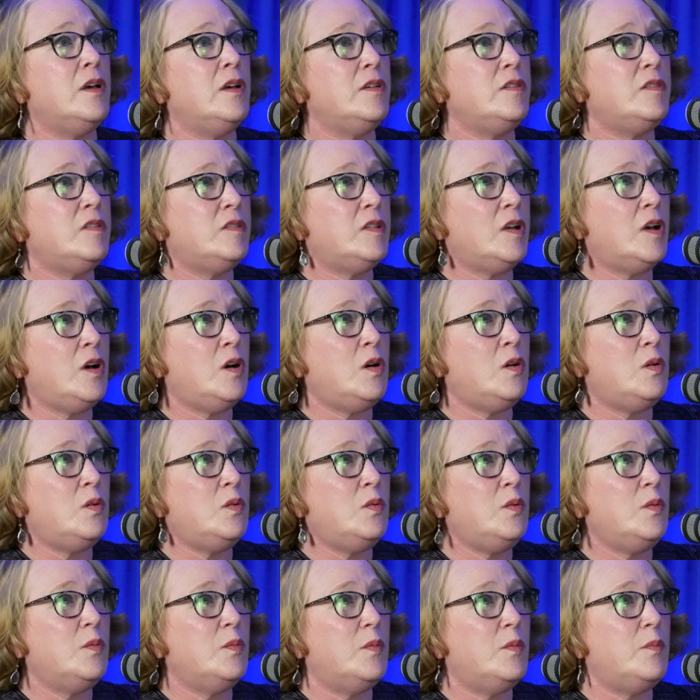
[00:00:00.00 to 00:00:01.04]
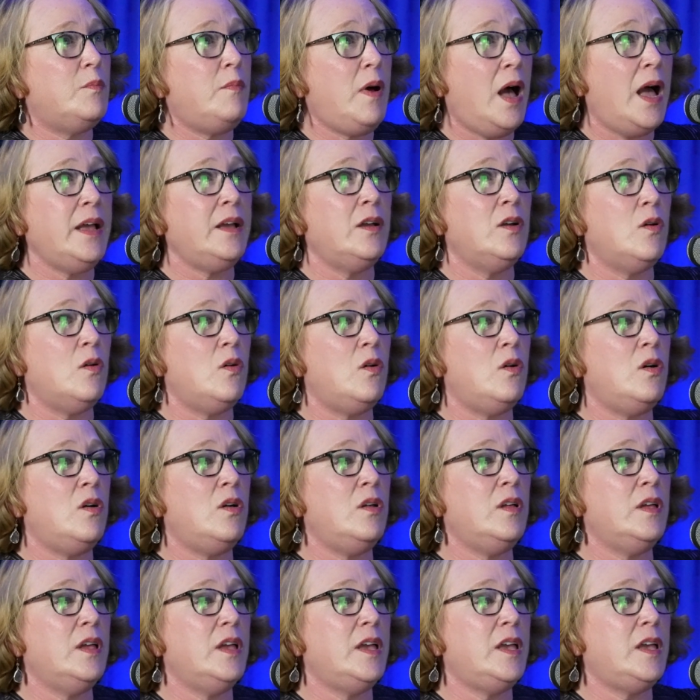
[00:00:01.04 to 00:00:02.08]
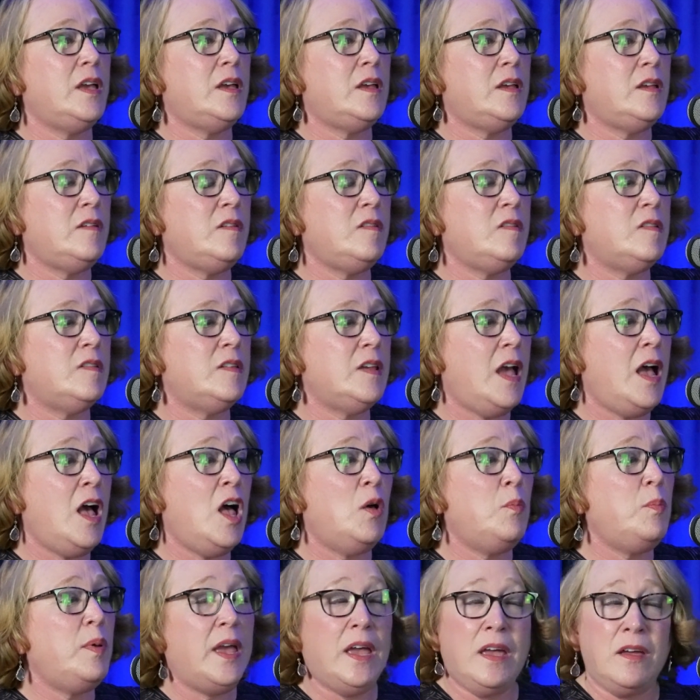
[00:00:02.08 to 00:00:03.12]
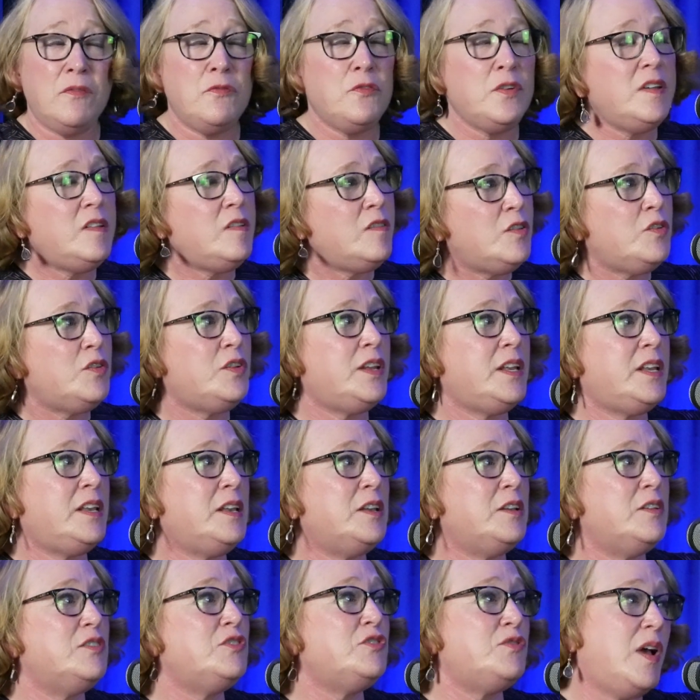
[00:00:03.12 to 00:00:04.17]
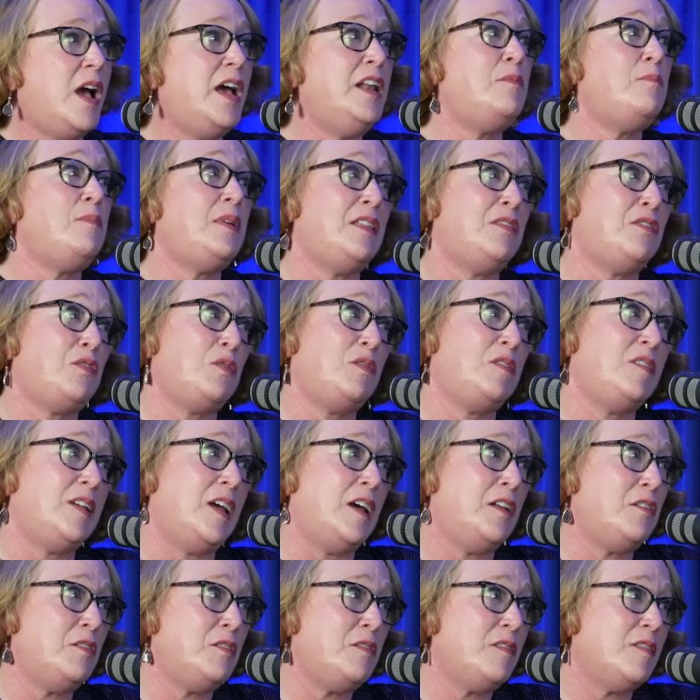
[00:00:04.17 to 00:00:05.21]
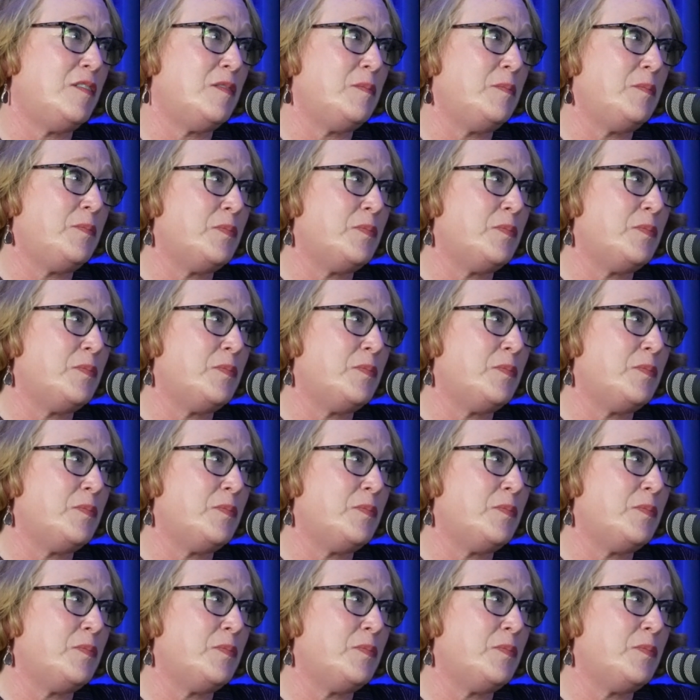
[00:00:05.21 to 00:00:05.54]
So my goal is to help every student try to meet those standards.